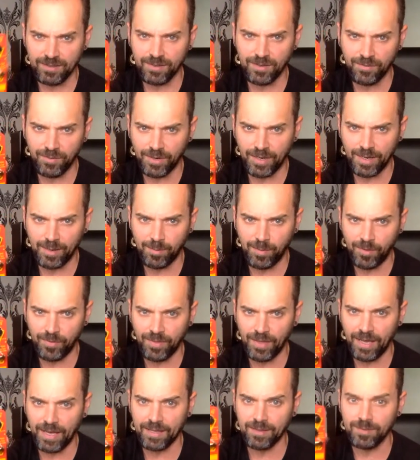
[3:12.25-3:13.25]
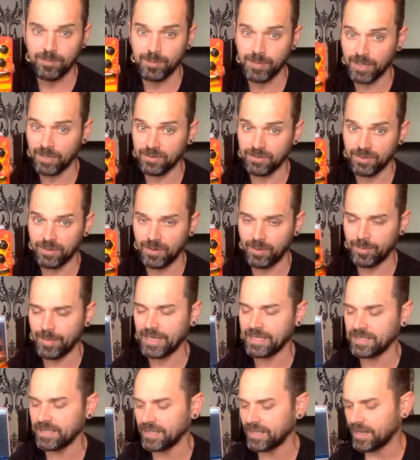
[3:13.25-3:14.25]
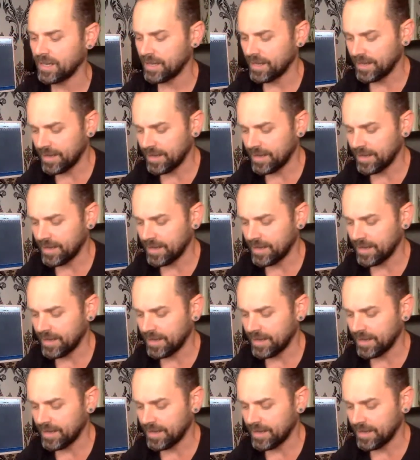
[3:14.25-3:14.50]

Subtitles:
Don't forget about that because they're amazing.